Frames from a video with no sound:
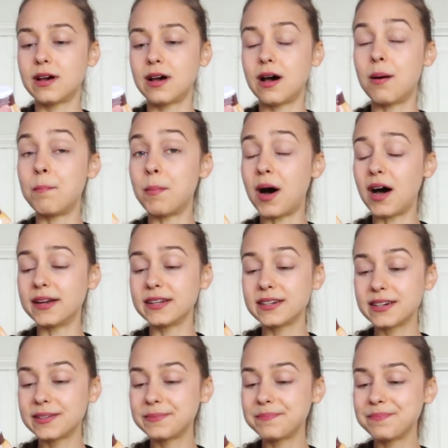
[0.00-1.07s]

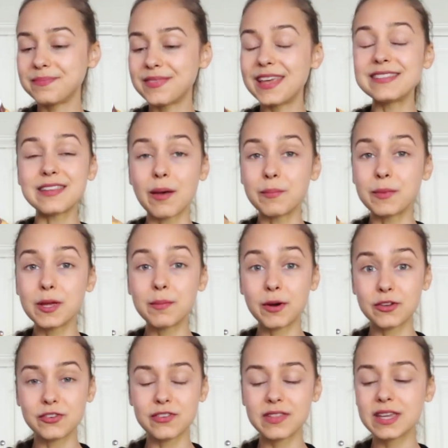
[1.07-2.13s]
Amada, they sent me a
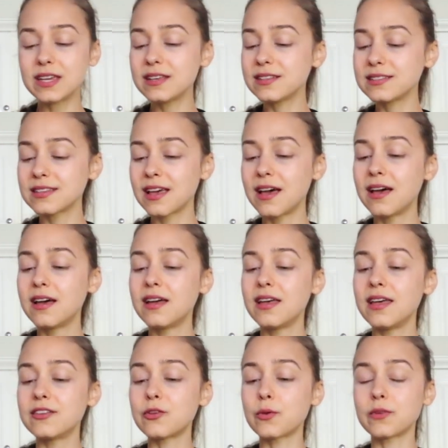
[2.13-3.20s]
bunch of these.
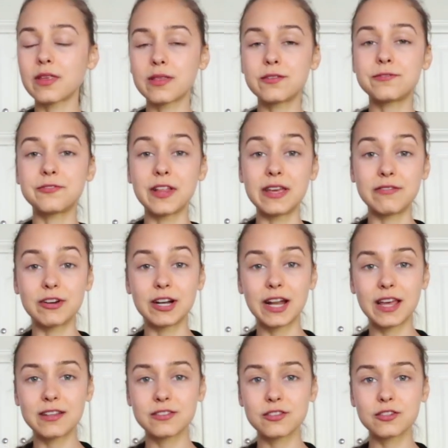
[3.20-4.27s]
So it's like the flavor
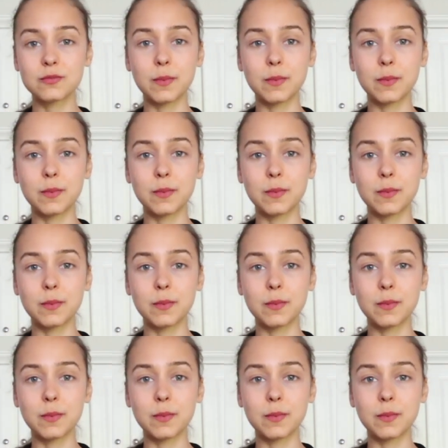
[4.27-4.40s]
enhancers,